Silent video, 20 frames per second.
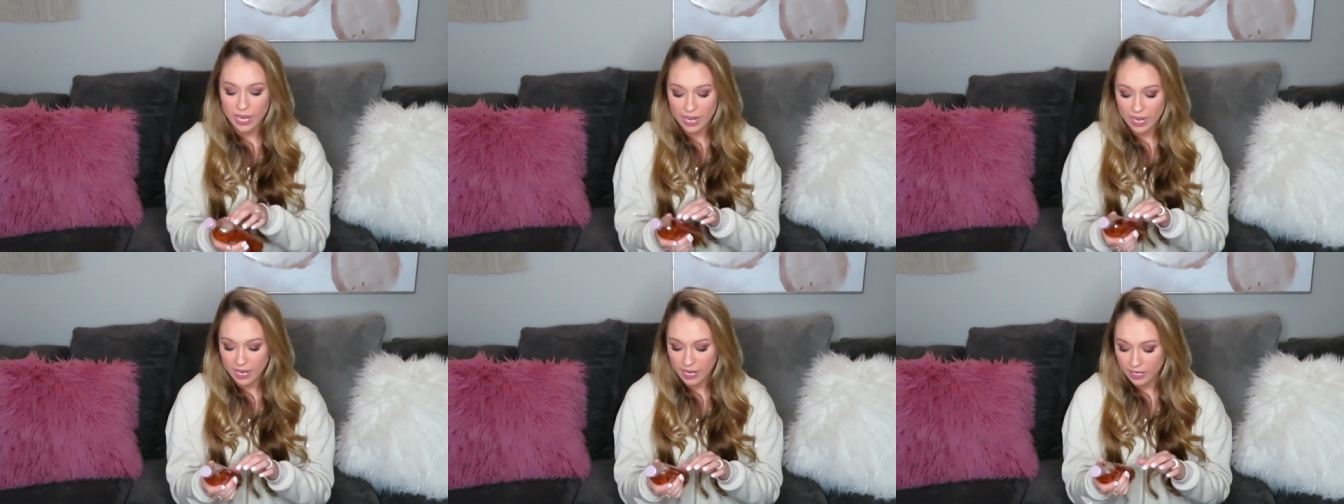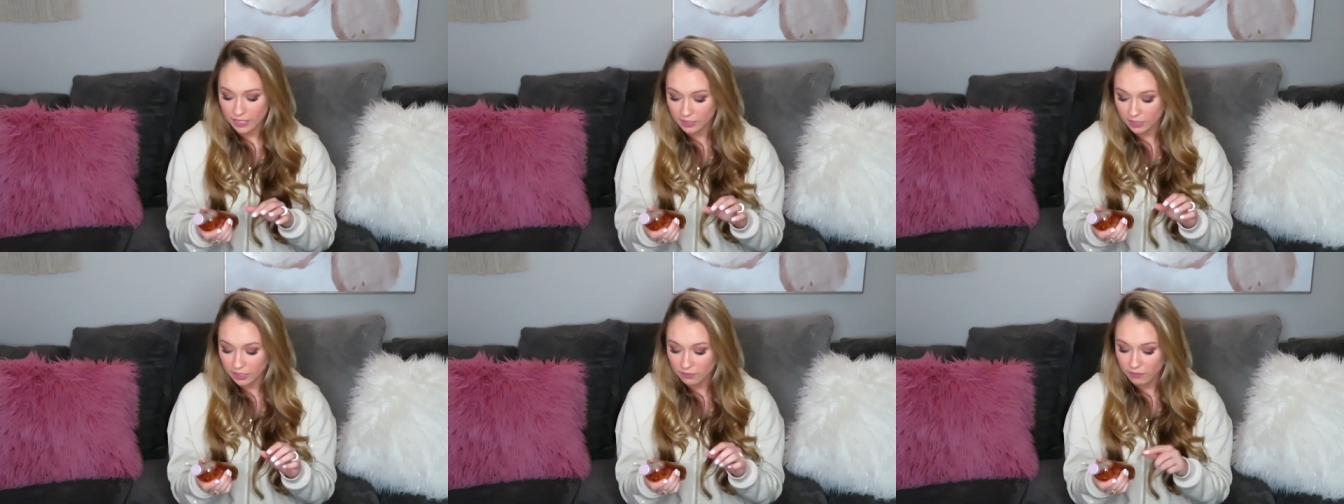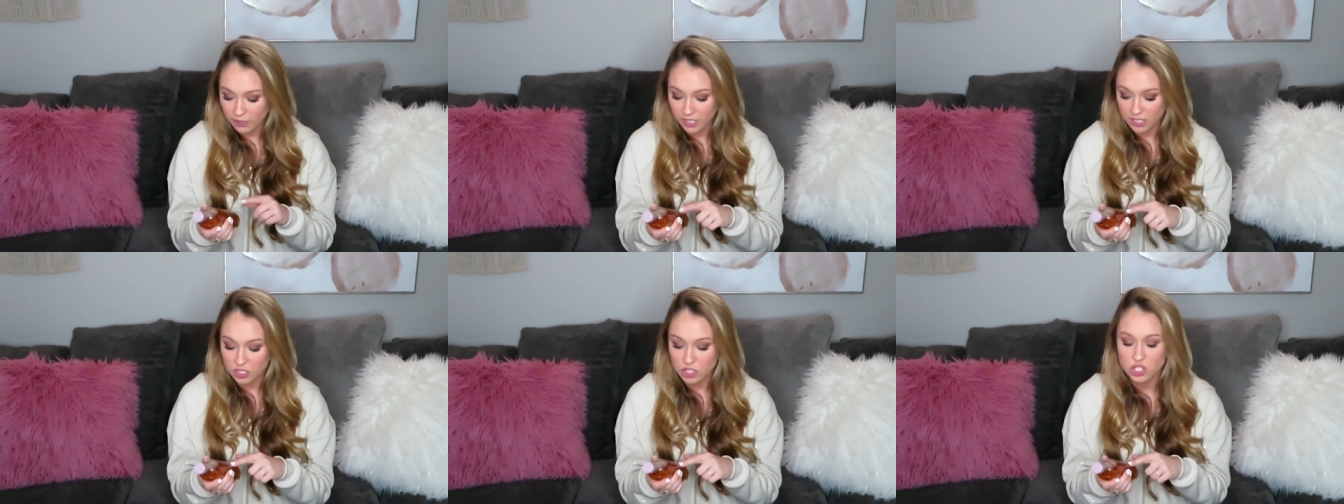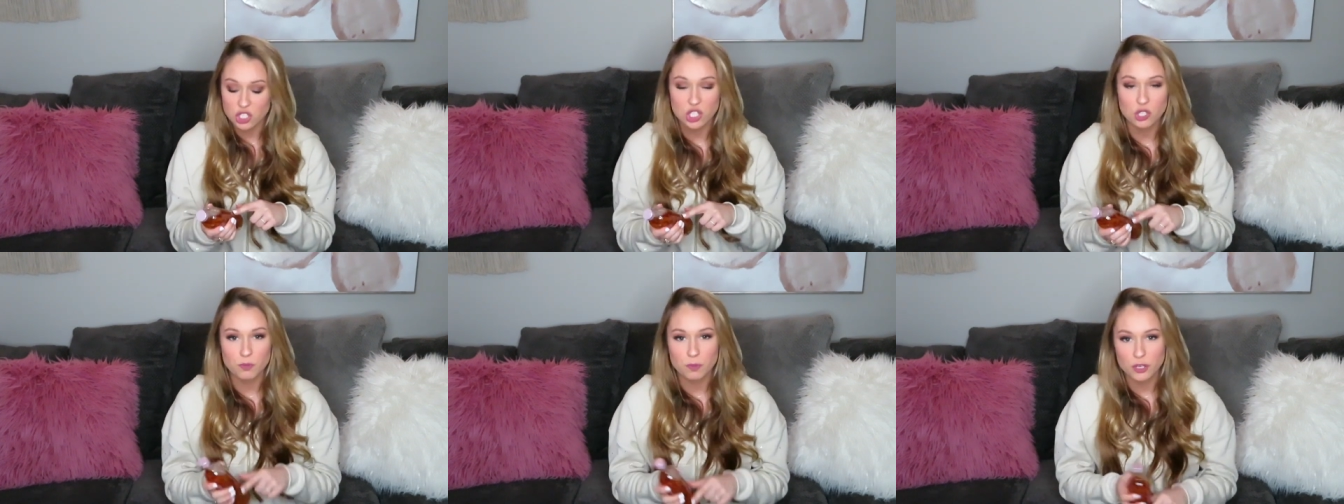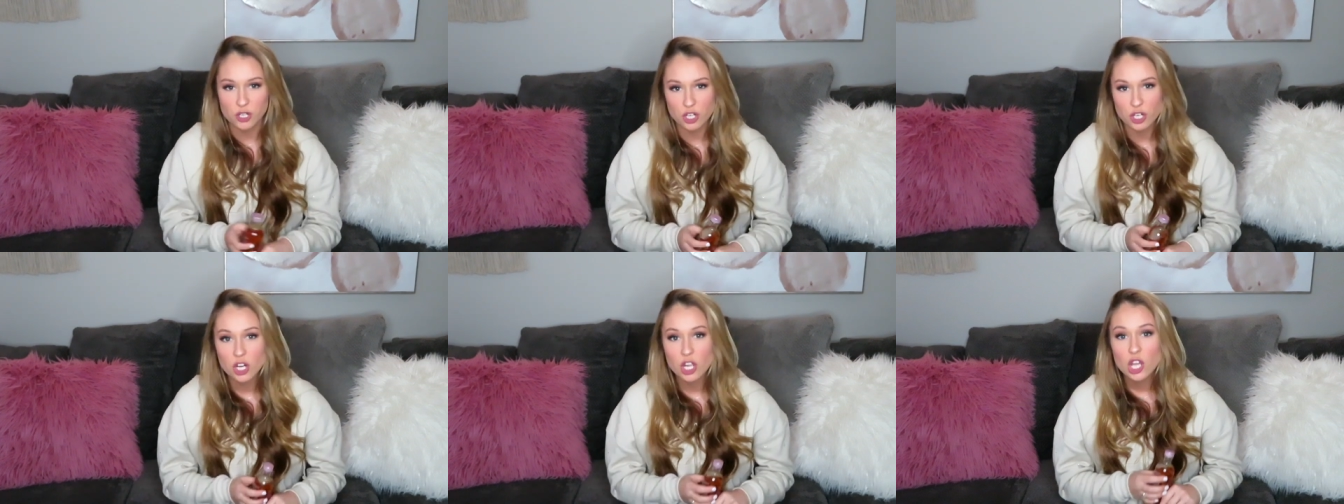and leaving it
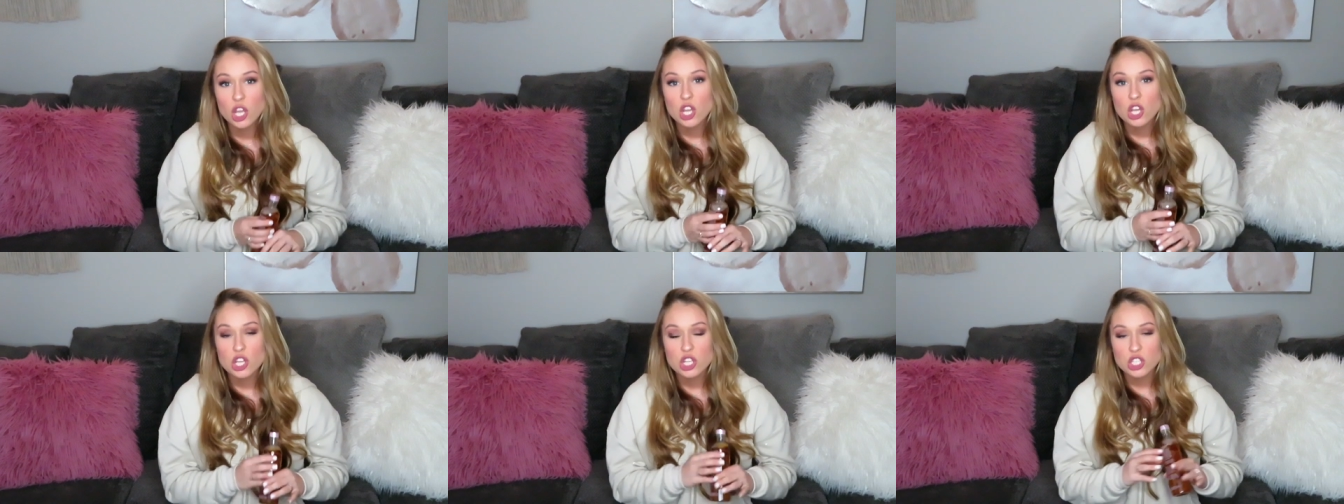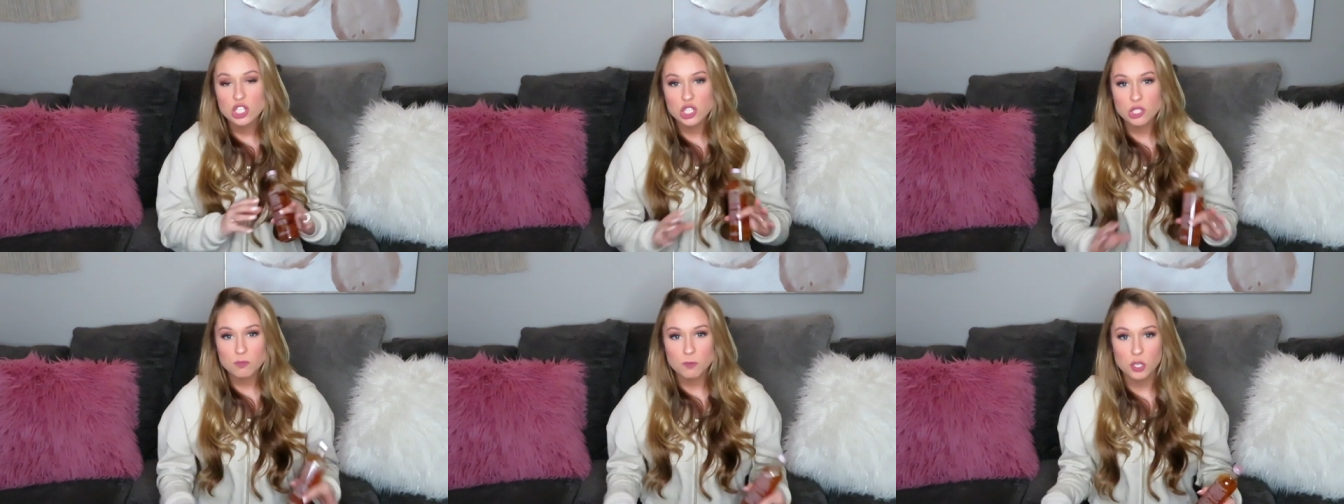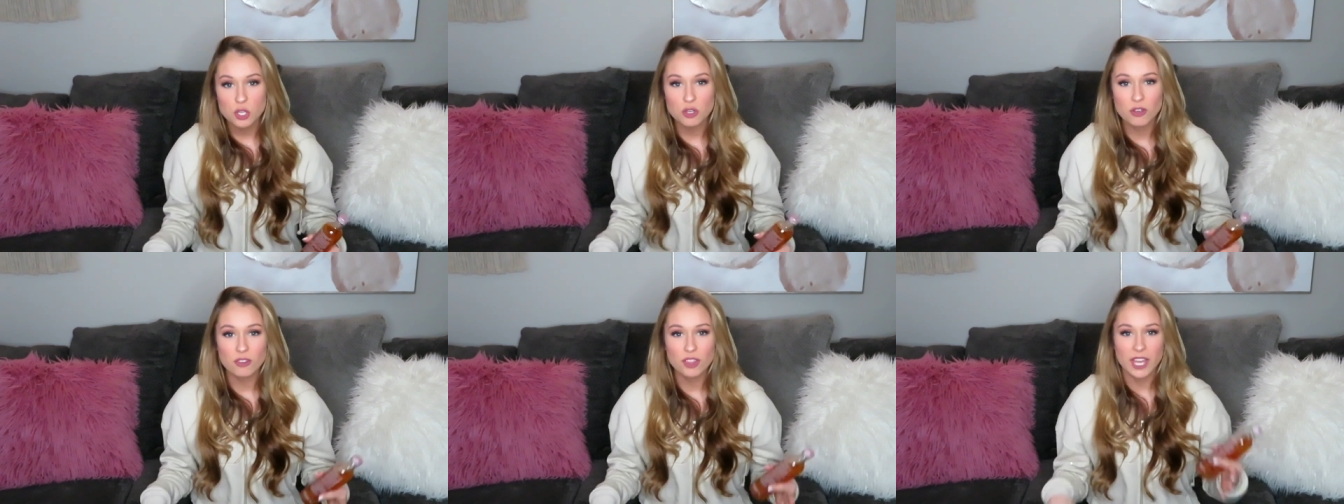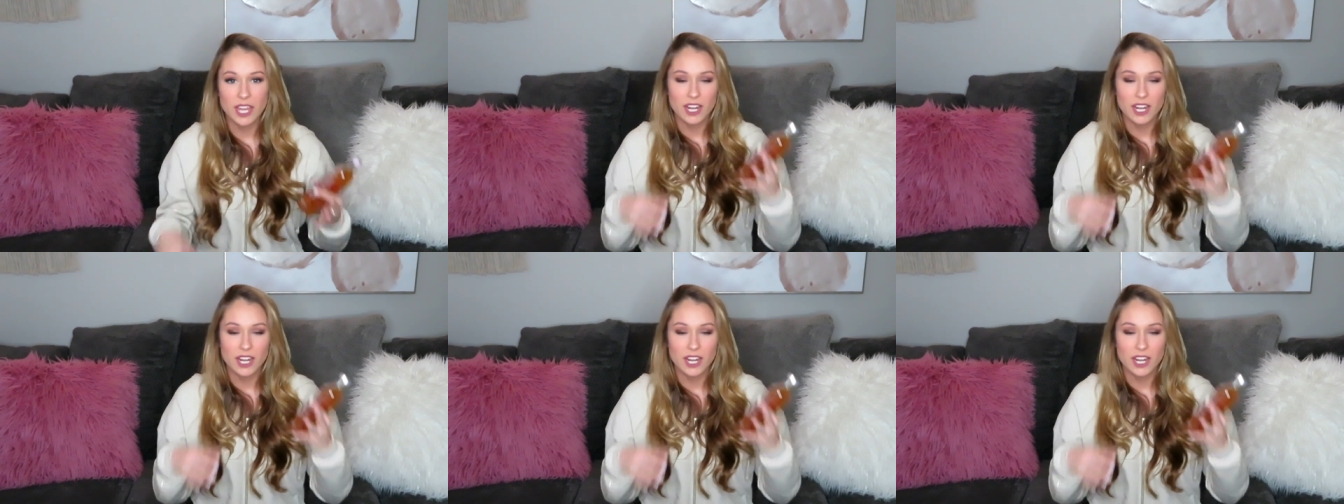super smooth,